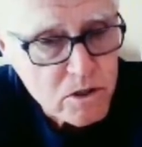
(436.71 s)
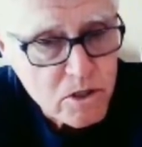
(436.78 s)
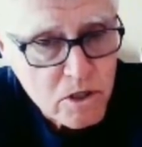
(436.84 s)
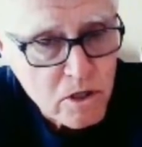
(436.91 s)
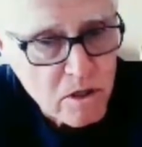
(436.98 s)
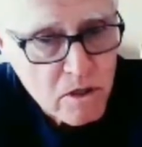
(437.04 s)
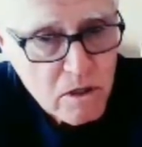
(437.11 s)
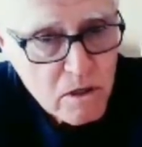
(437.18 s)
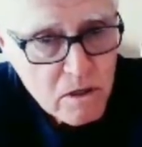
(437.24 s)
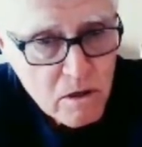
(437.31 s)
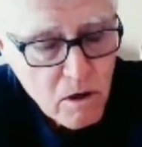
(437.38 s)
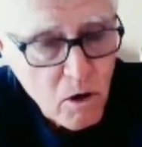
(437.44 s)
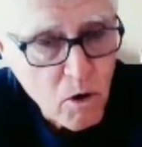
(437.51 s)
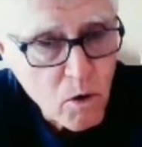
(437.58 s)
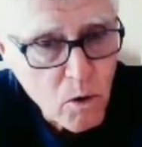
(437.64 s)
you a
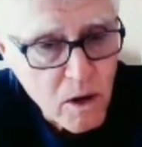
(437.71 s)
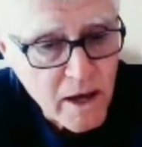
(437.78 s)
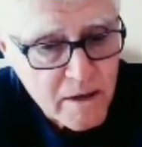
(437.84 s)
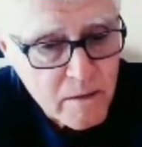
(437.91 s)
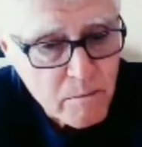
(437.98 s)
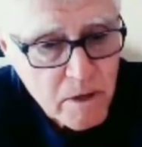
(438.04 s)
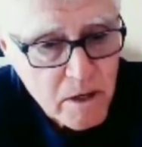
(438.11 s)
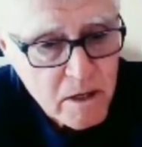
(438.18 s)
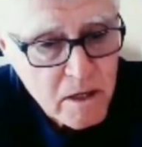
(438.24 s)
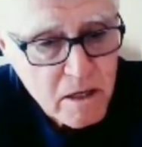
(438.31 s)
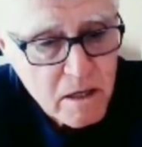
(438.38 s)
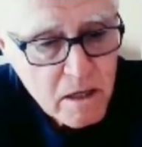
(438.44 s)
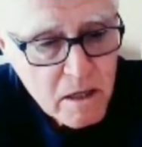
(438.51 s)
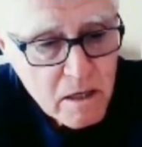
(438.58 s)
whole lot of money,